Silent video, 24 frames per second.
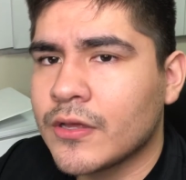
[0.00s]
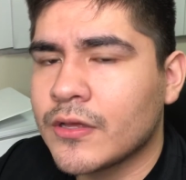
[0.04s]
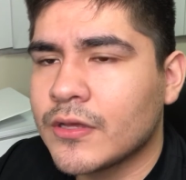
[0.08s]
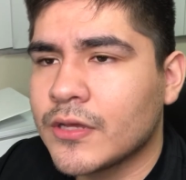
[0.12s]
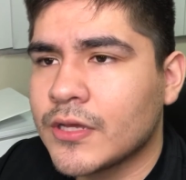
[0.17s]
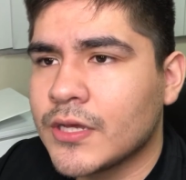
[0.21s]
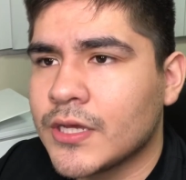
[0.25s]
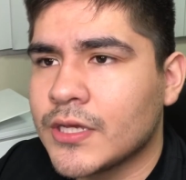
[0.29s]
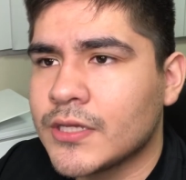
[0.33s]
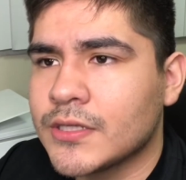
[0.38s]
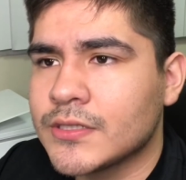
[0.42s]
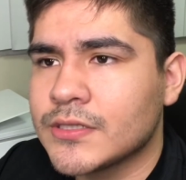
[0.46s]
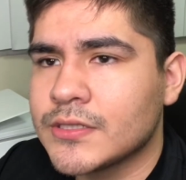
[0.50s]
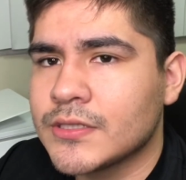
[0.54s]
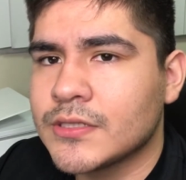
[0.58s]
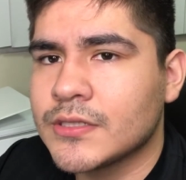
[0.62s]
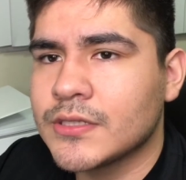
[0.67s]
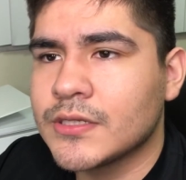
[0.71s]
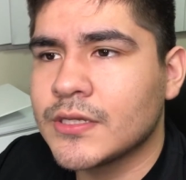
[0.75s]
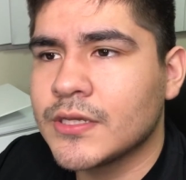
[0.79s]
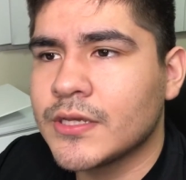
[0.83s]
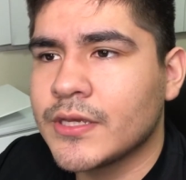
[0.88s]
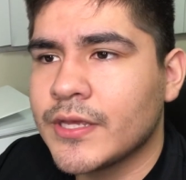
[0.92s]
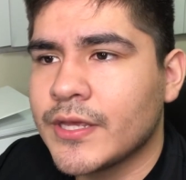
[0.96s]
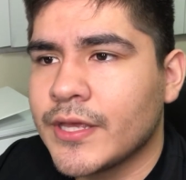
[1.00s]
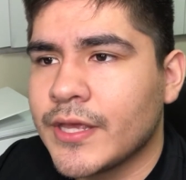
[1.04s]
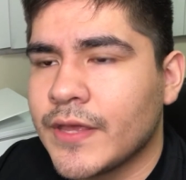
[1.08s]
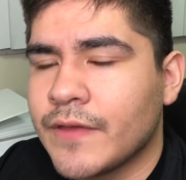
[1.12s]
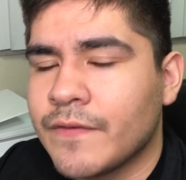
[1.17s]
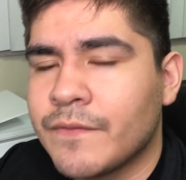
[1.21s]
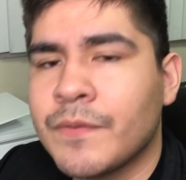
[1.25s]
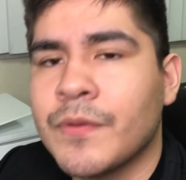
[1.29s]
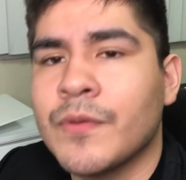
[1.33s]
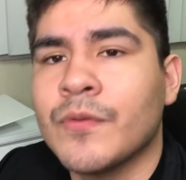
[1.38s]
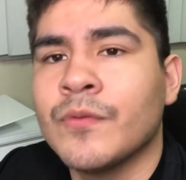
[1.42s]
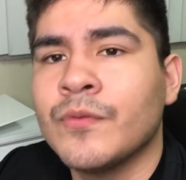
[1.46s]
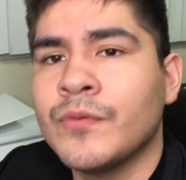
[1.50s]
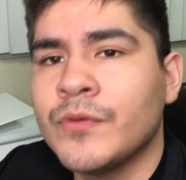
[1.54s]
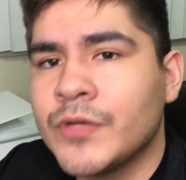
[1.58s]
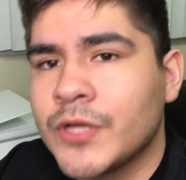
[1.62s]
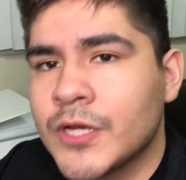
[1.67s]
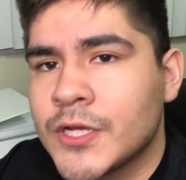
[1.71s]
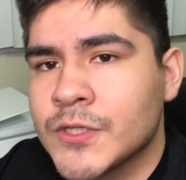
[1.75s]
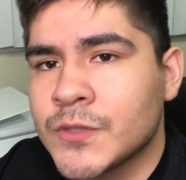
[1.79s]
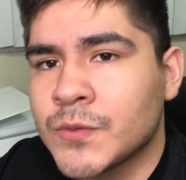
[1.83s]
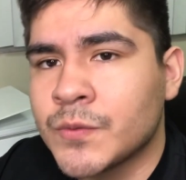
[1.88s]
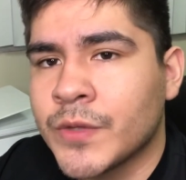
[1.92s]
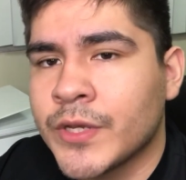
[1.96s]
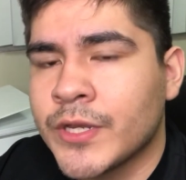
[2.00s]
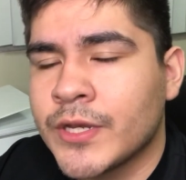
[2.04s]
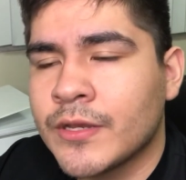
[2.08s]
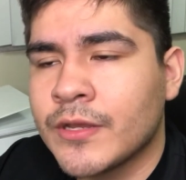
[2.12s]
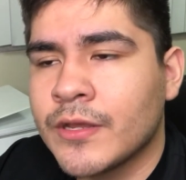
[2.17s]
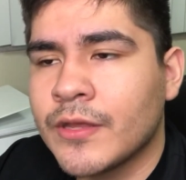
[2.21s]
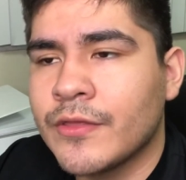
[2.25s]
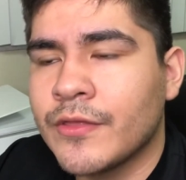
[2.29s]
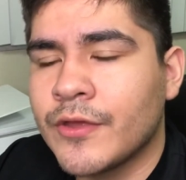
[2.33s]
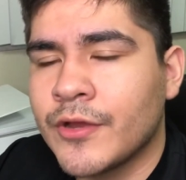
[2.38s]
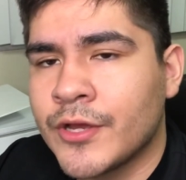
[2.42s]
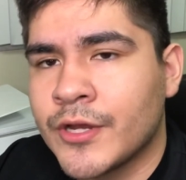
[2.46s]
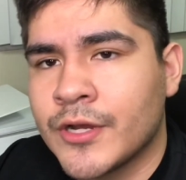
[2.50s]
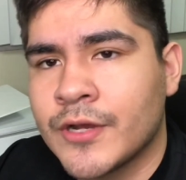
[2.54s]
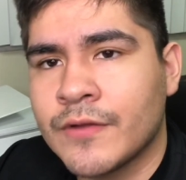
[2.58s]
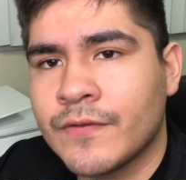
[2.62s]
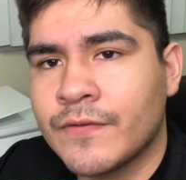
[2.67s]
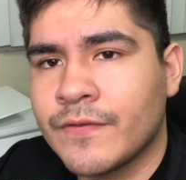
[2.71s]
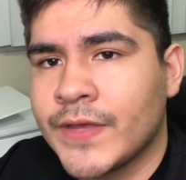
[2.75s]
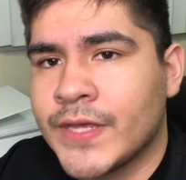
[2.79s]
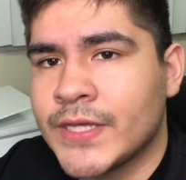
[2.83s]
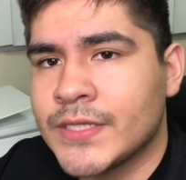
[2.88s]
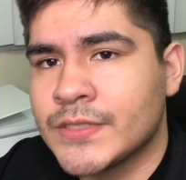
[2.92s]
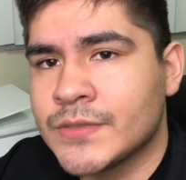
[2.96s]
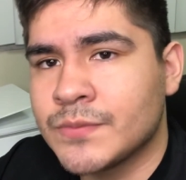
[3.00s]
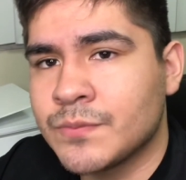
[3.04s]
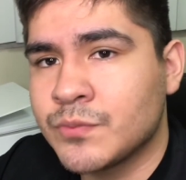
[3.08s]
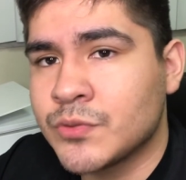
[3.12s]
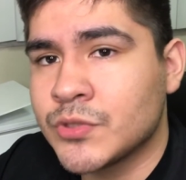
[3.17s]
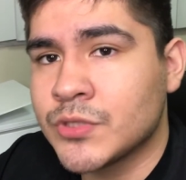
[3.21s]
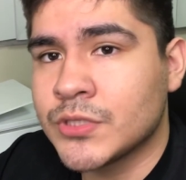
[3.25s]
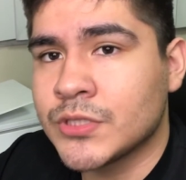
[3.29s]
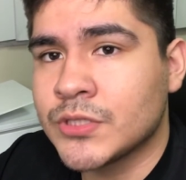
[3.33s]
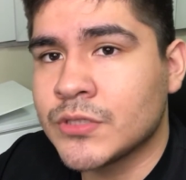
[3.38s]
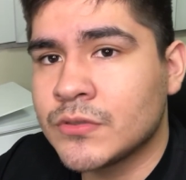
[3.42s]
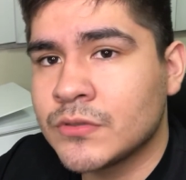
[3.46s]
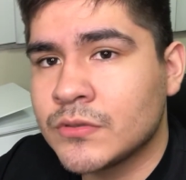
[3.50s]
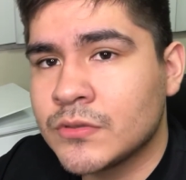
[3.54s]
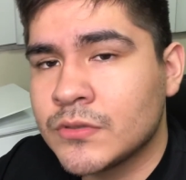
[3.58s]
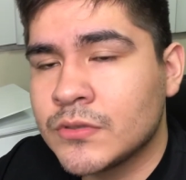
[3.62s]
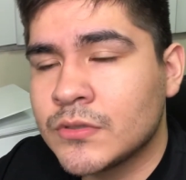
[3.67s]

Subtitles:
Because if Peru does win, they're gonna face Brazil.